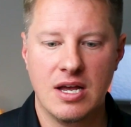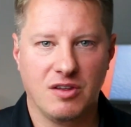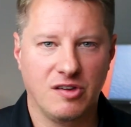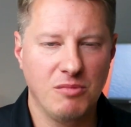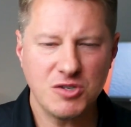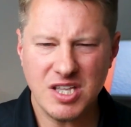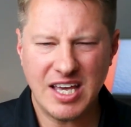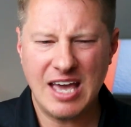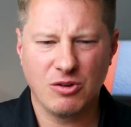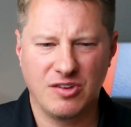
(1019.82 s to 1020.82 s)
So most of the
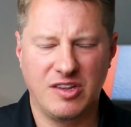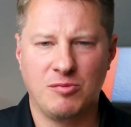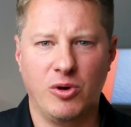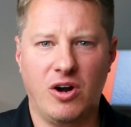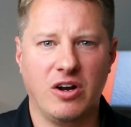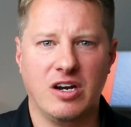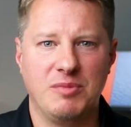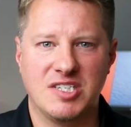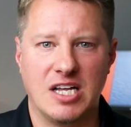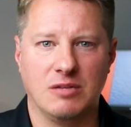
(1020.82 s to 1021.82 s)
candles at this point aren't going to
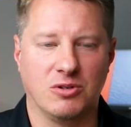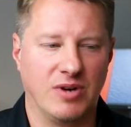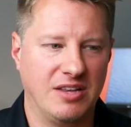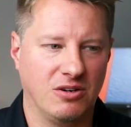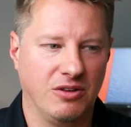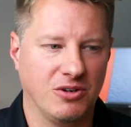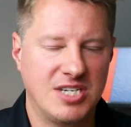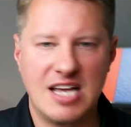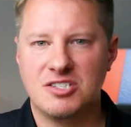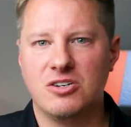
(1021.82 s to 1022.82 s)
be sellable, right? They're, they're
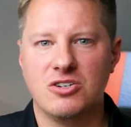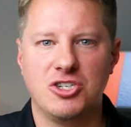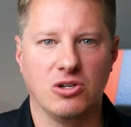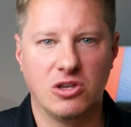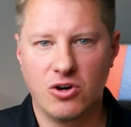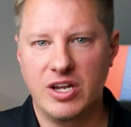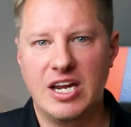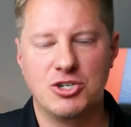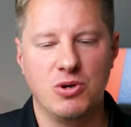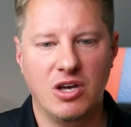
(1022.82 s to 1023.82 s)
testers, you're learning
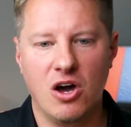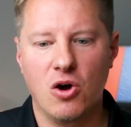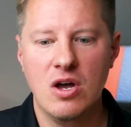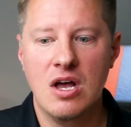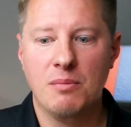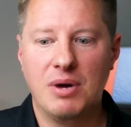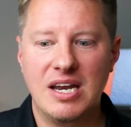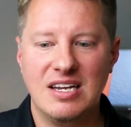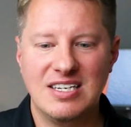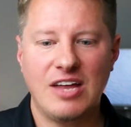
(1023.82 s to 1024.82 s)
as you go,
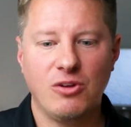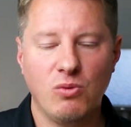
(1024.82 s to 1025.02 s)
but down